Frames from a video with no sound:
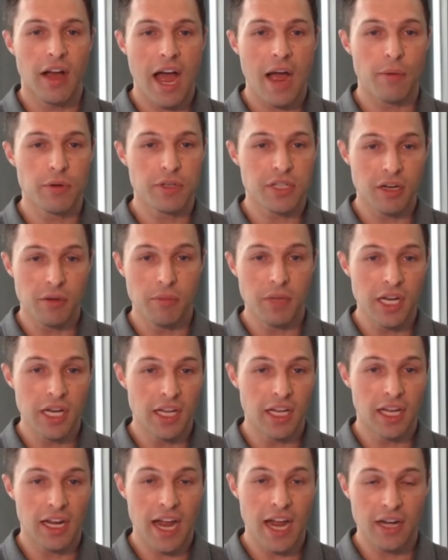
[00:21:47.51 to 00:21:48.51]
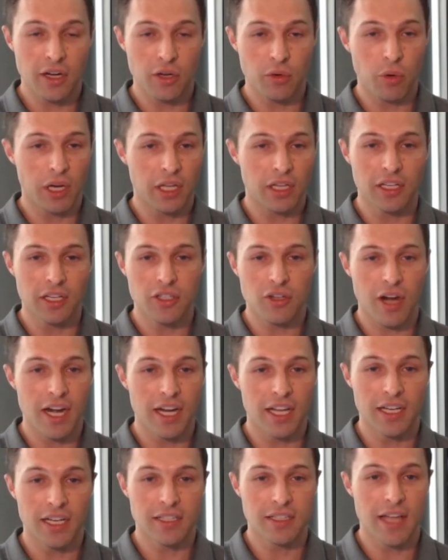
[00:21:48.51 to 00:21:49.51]
I was in a meeting and I'd quickly try
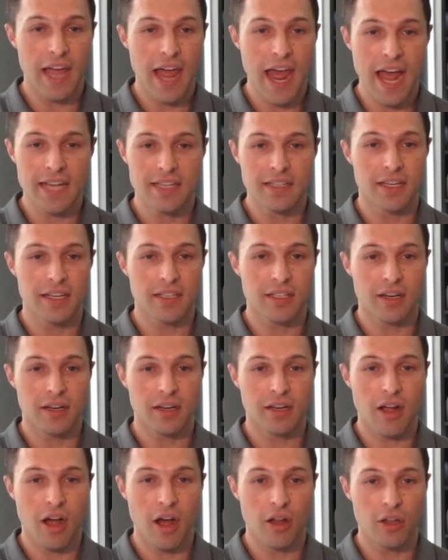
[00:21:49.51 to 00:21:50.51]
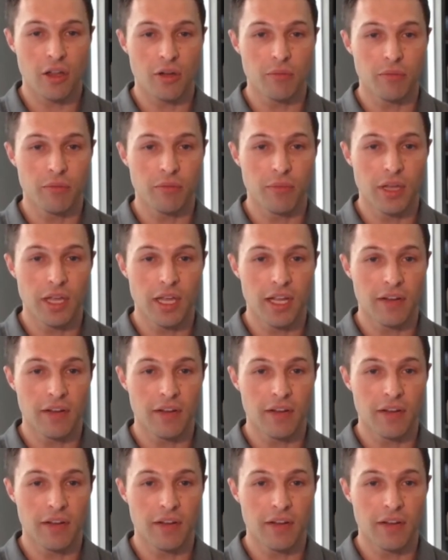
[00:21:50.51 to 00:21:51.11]
to get to the assets column.